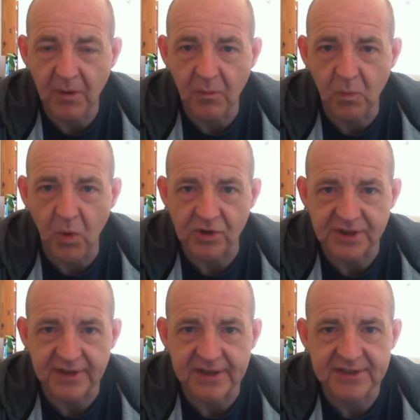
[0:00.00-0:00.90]
was
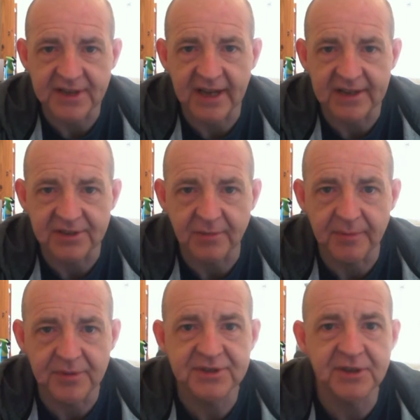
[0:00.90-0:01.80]
at this stage. I mean,
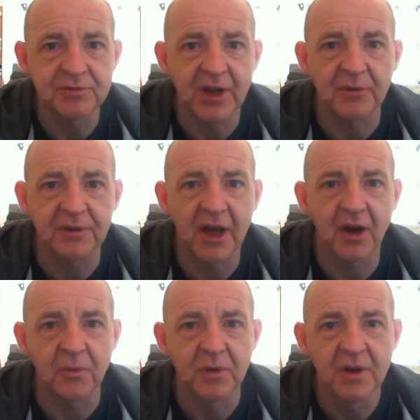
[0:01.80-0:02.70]
we still don't
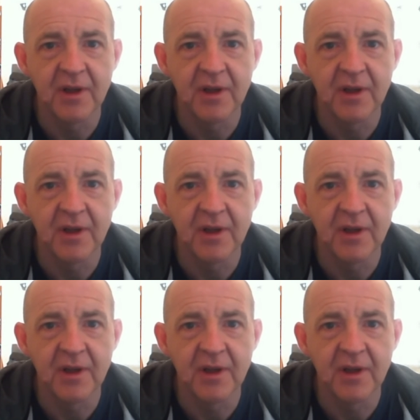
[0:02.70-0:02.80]
know